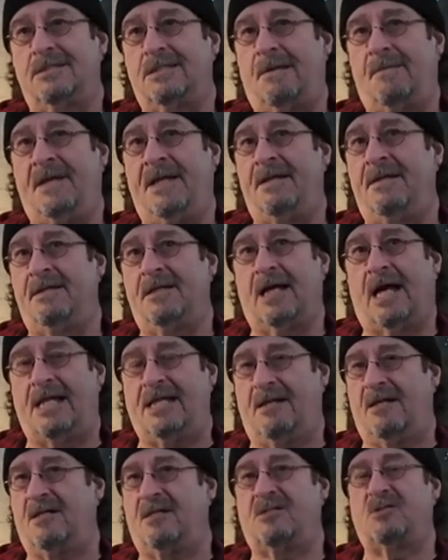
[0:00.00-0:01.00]
I mean, I,
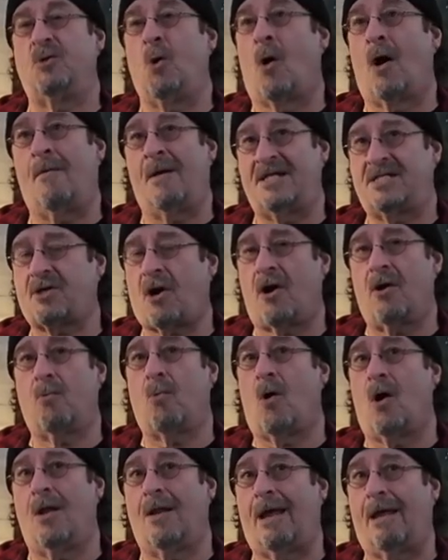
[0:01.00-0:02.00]
it's Norm I started
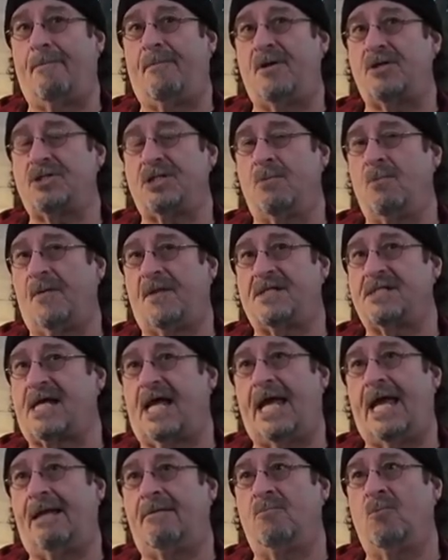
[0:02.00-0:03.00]
walleye fishing with because
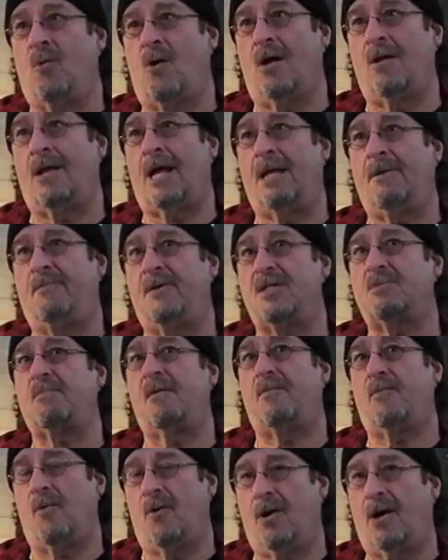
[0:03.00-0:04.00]
I hadn't walleye fished
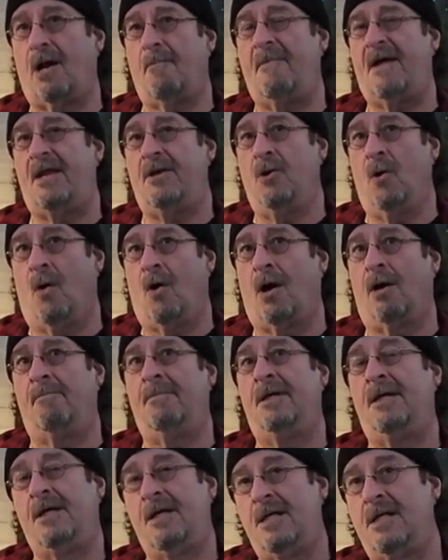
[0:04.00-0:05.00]
before I met Norm.
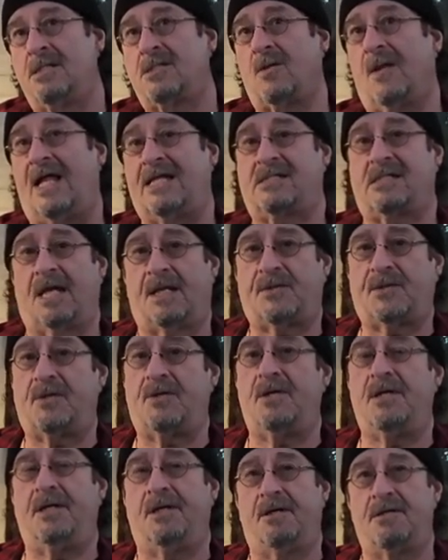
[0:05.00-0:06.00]
So that's like
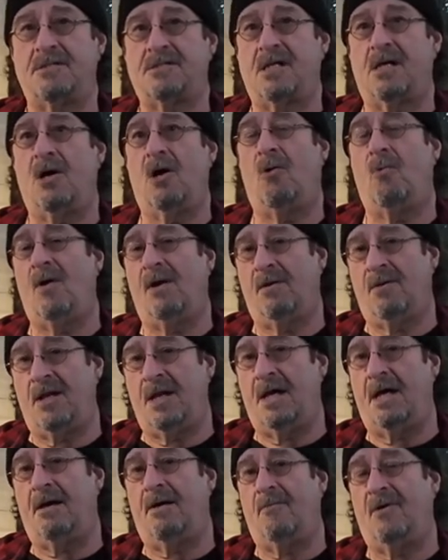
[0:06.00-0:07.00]
thirty years ago when
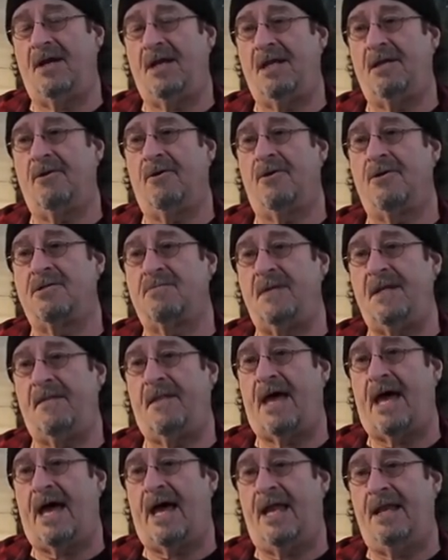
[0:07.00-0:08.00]
uh, when he learned me
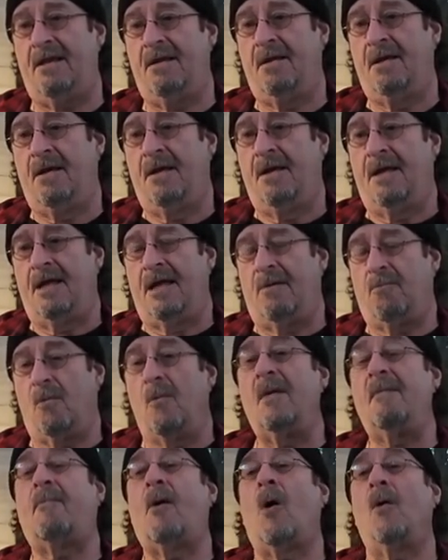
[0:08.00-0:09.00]
that. Uh, well,
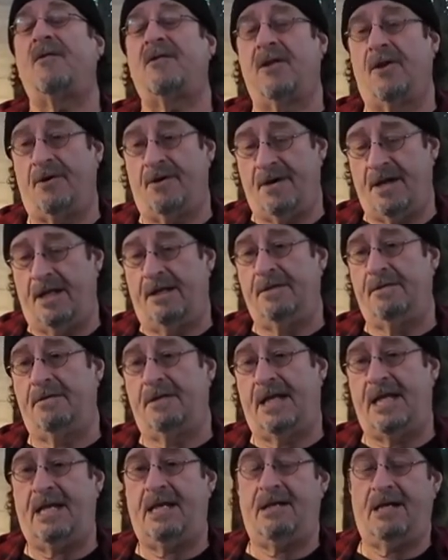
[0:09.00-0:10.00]
we both learned it.
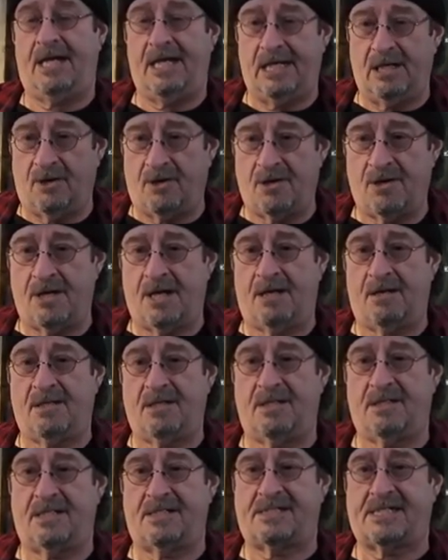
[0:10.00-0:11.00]
He, he learned it
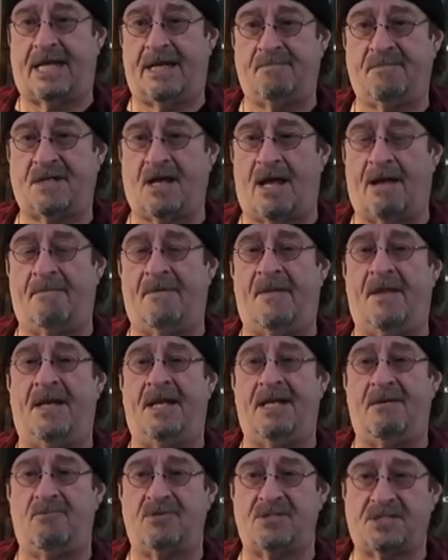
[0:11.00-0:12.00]
at the same time, and then
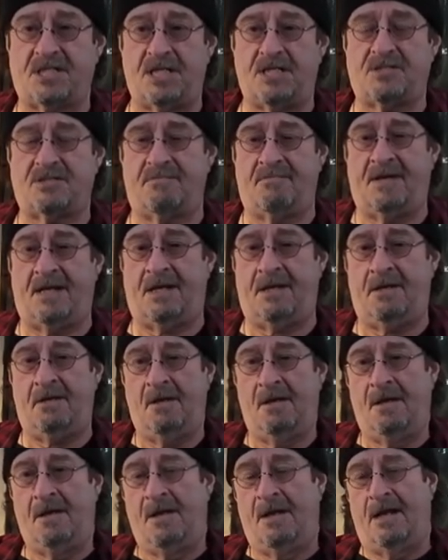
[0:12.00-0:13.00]
he was teaching me,
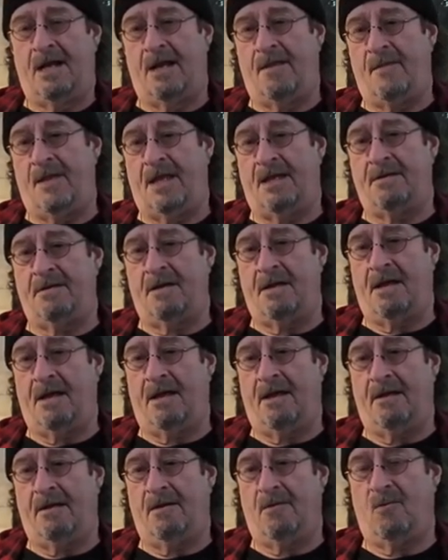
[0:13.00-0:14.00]
and then
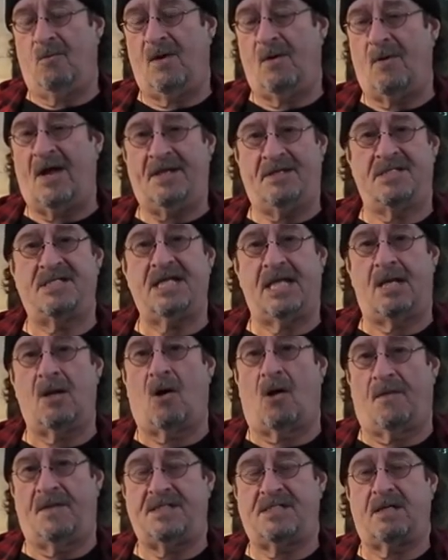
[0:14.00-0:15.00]
uh, we went and did
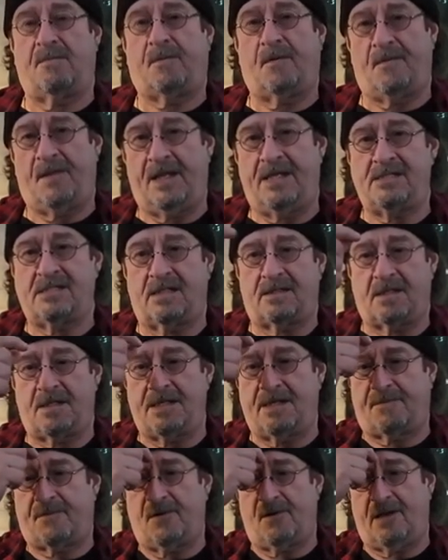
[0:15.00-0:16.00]
all these different things at the
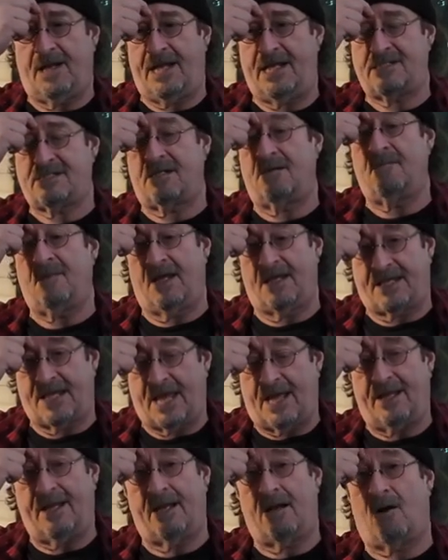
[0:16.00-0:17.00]
different lakes, and I'm like,
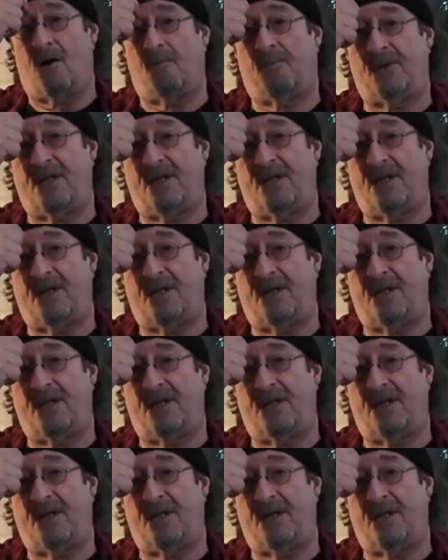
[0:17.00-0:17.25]
yeah, it all